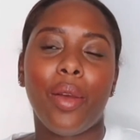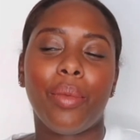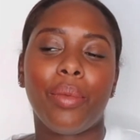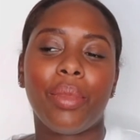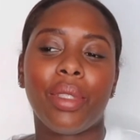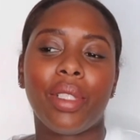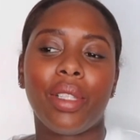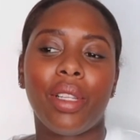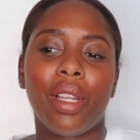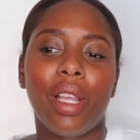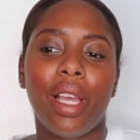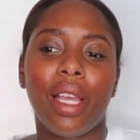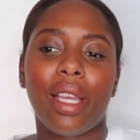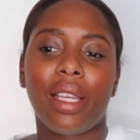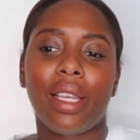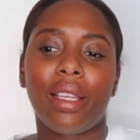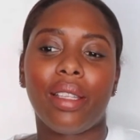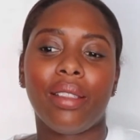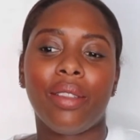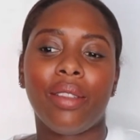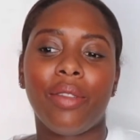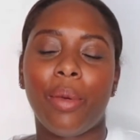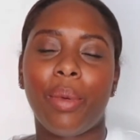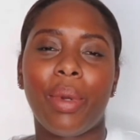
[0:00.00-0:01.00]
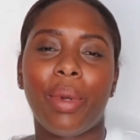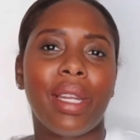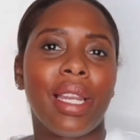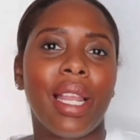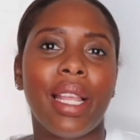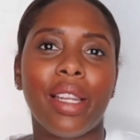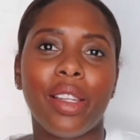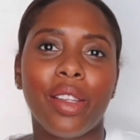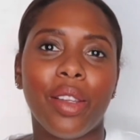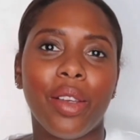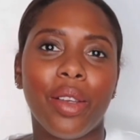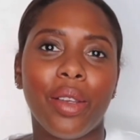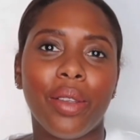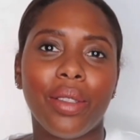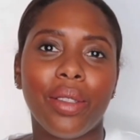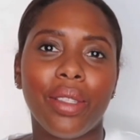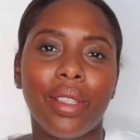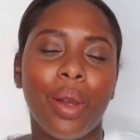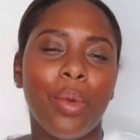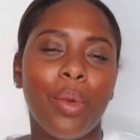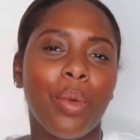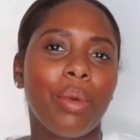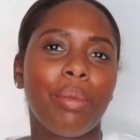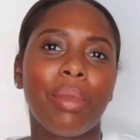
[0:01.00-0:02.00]
So like if I went Nando's,
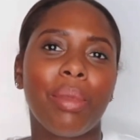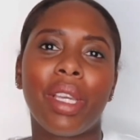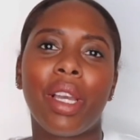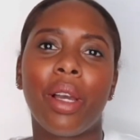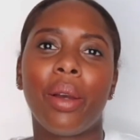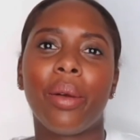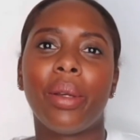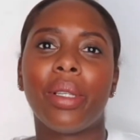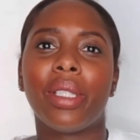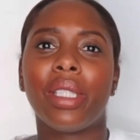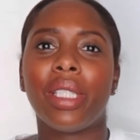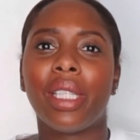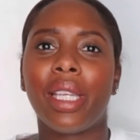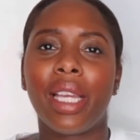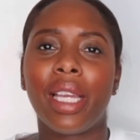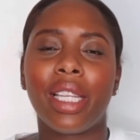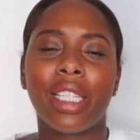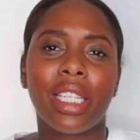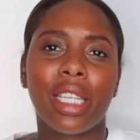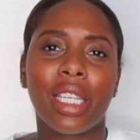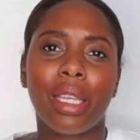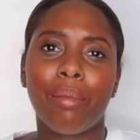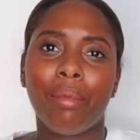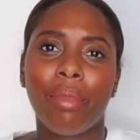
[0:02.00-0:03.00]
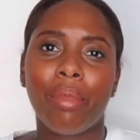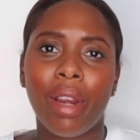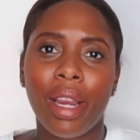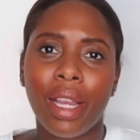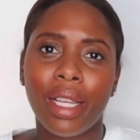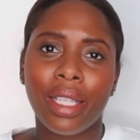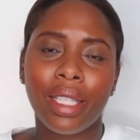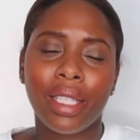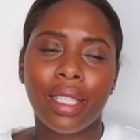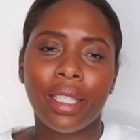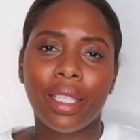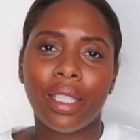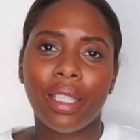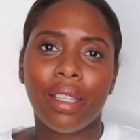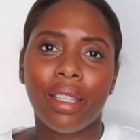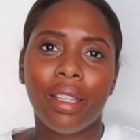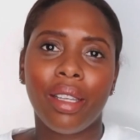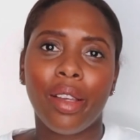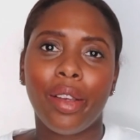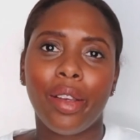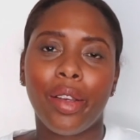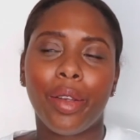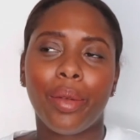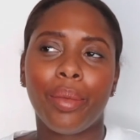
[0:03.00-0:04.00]
I wouldn't be going to get chicken breast
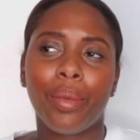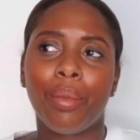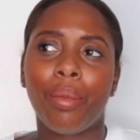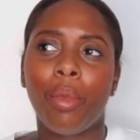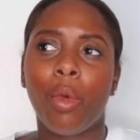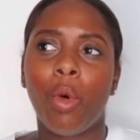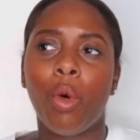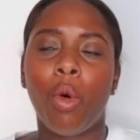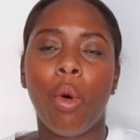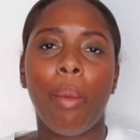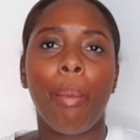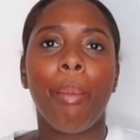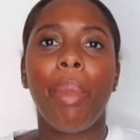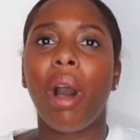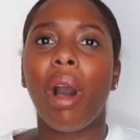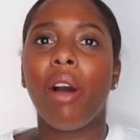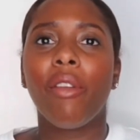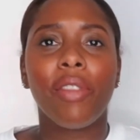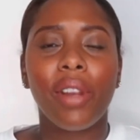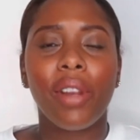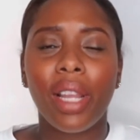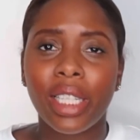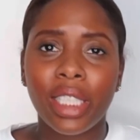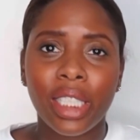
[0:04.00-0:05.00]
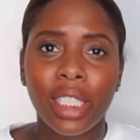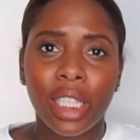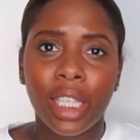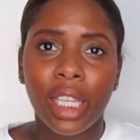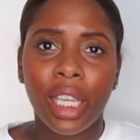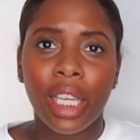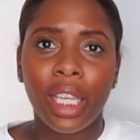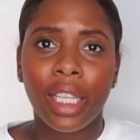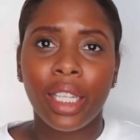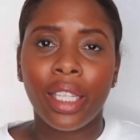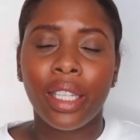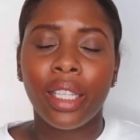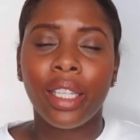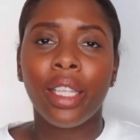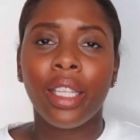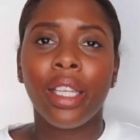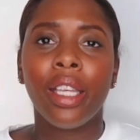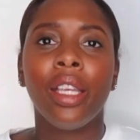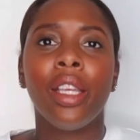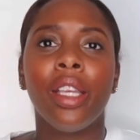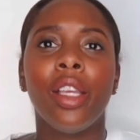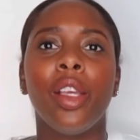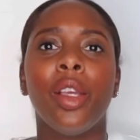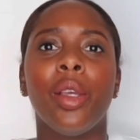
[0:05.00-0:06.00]
or butterfly chicken,
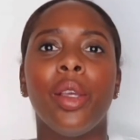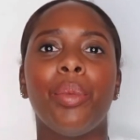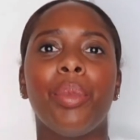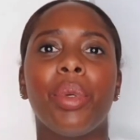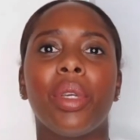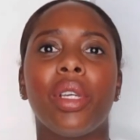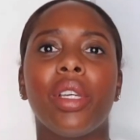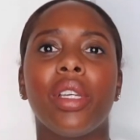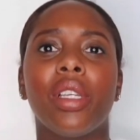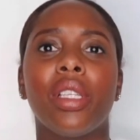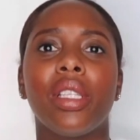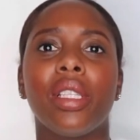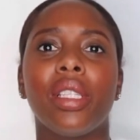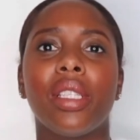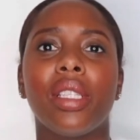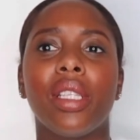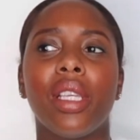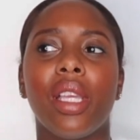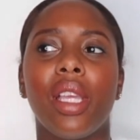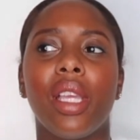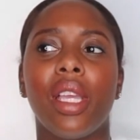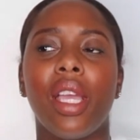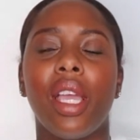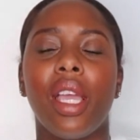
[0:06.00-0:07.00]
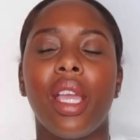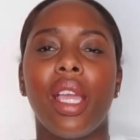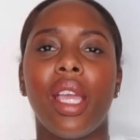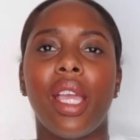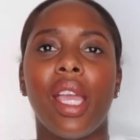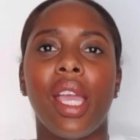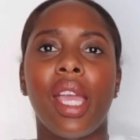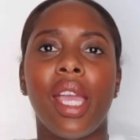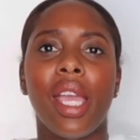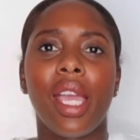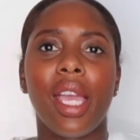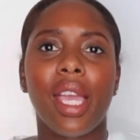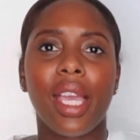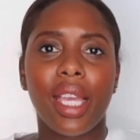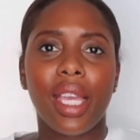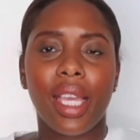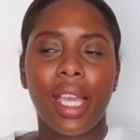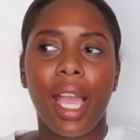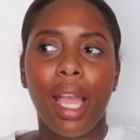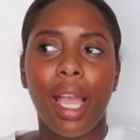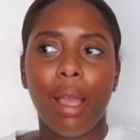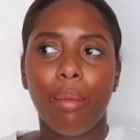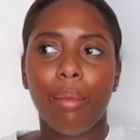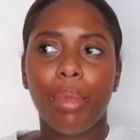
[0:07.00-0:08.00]
because it
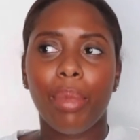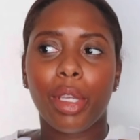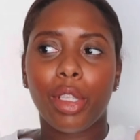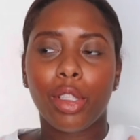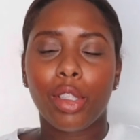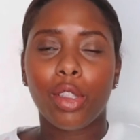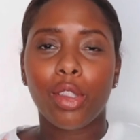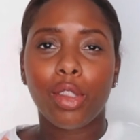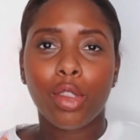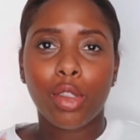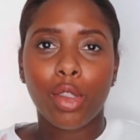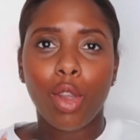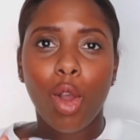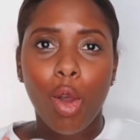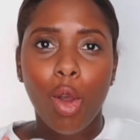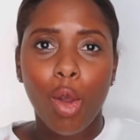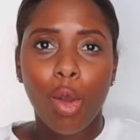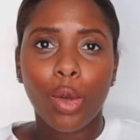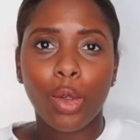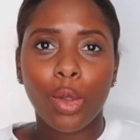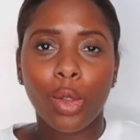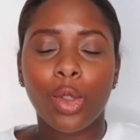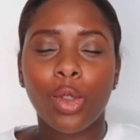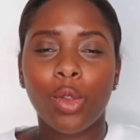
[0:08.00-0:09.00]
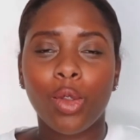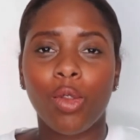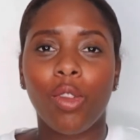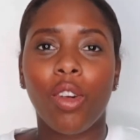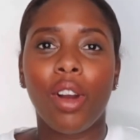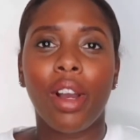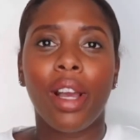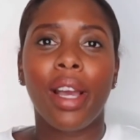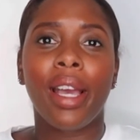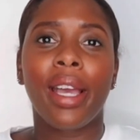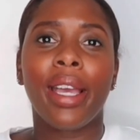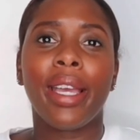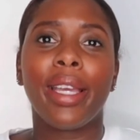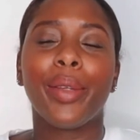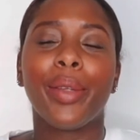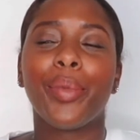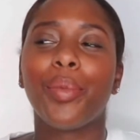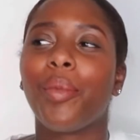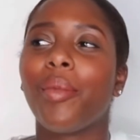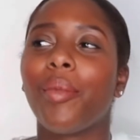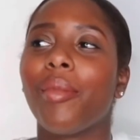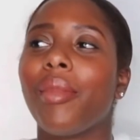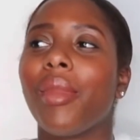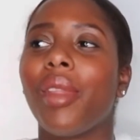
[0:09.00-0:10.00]
can be so dry,
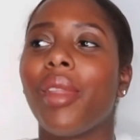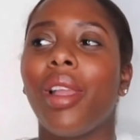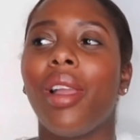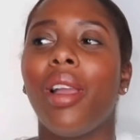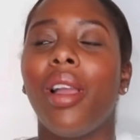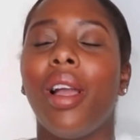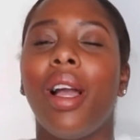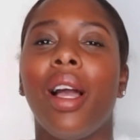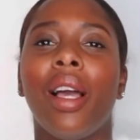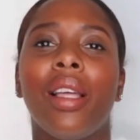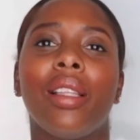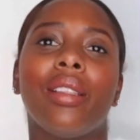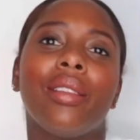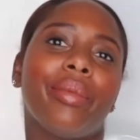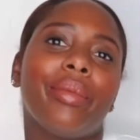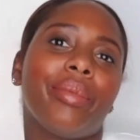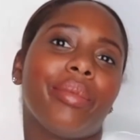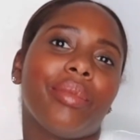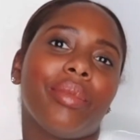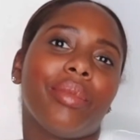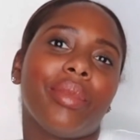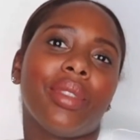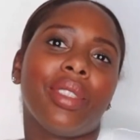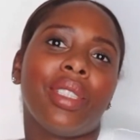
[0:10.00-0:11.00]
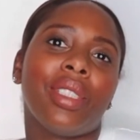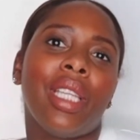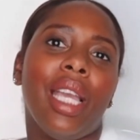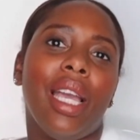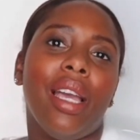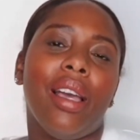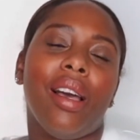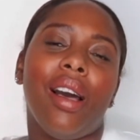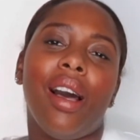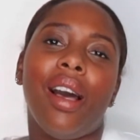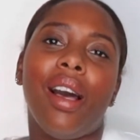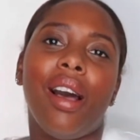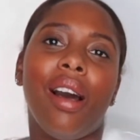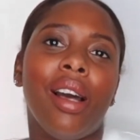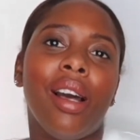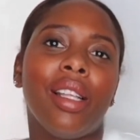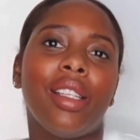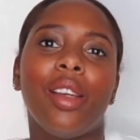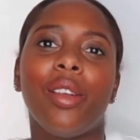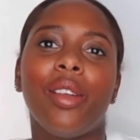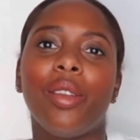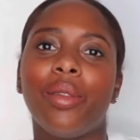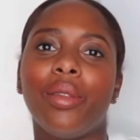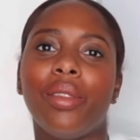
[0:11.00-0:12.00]
and yeah, I
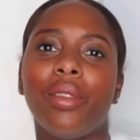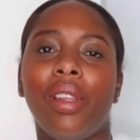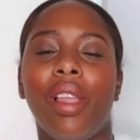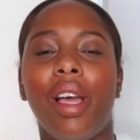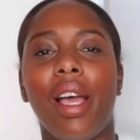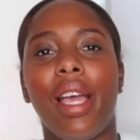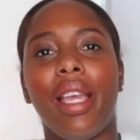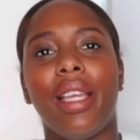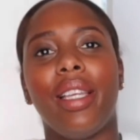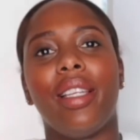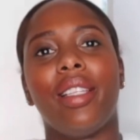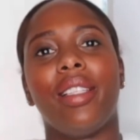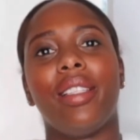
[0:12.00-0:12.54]
don't like